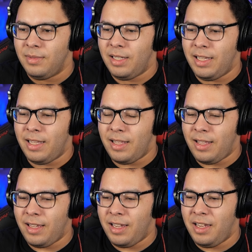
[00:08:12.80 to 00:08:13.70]

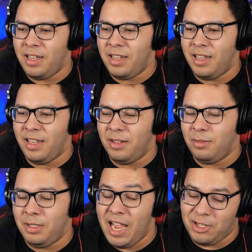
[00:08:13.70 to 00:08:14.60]
Yeah.
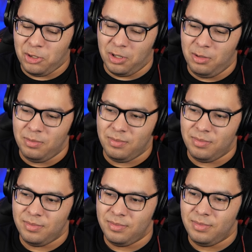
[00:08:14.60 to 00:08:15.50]
Yeah, true.
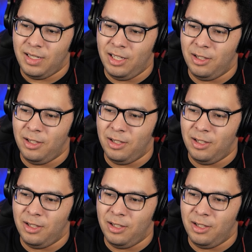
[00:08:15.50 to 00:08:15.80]
Hello.